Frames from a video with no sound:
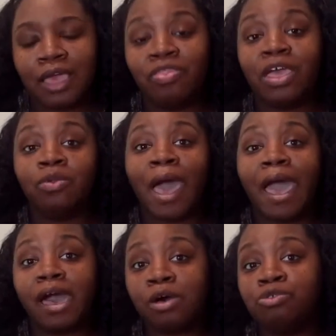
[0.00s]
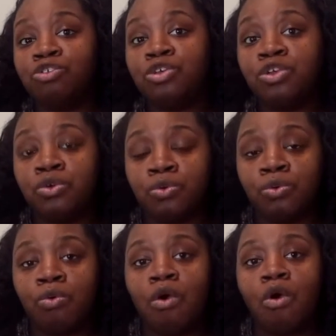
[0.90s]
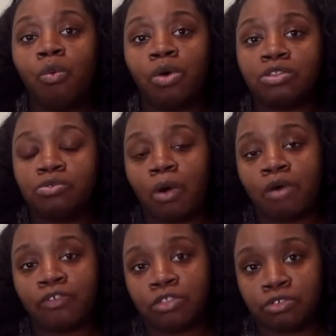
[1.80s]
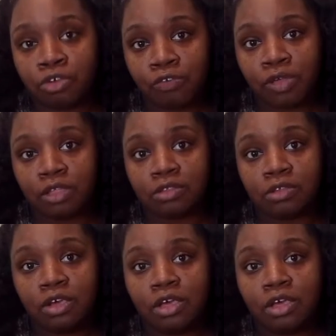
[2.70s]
And then how do you want to offer the service?